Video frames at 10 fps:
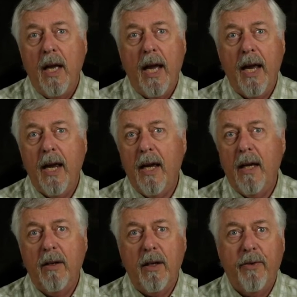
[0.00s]

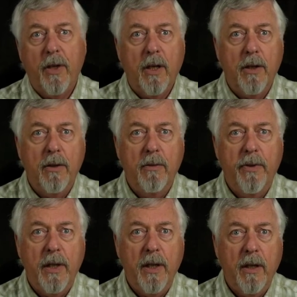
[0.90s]
And if you're going to do
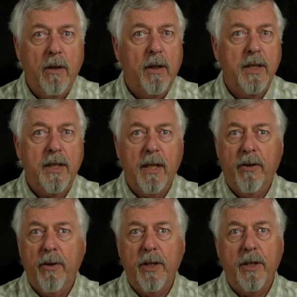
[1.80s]
video, I'd say
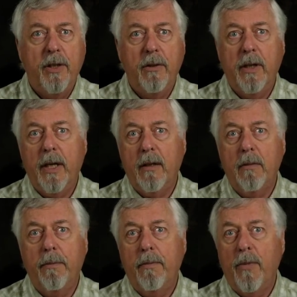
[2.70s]
32 gig
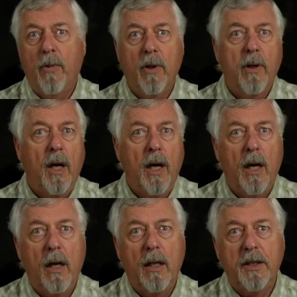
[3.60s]
or
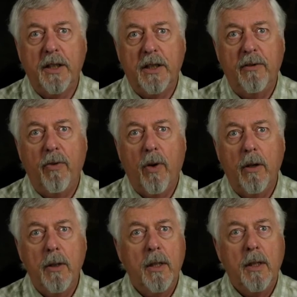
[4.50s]
64.
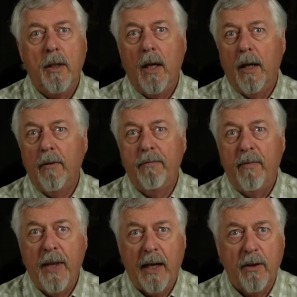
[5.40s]

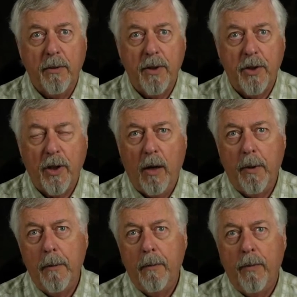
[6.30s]
That'll do the job.
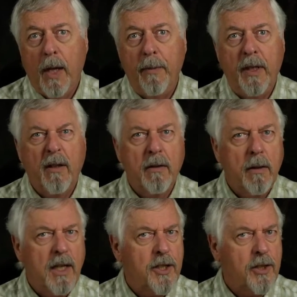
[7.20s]
I mean,
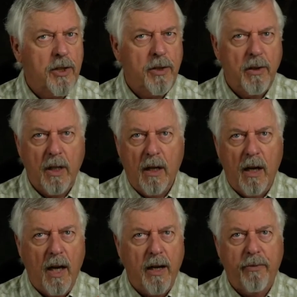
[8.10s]
unless you're shooting a
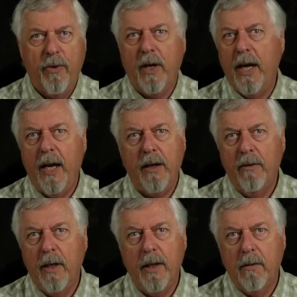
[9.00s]
lot of 4K, you
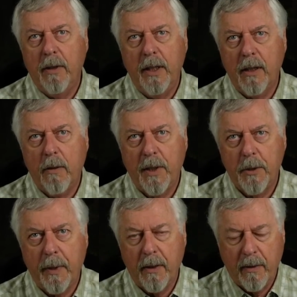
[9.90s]
really don't need to go
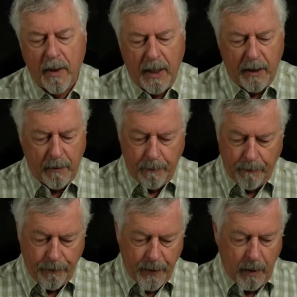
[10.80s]
much bigger than that.
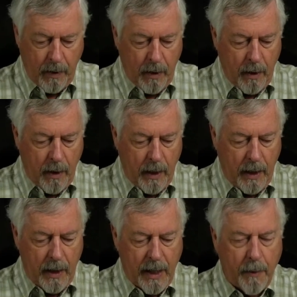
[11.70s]

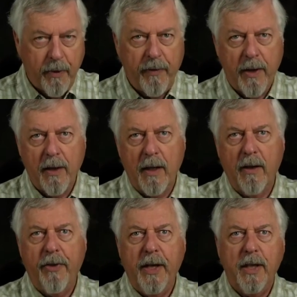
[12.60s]
A couple of other little
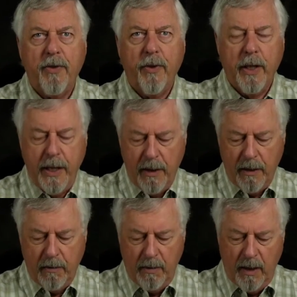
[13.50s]
things for gear.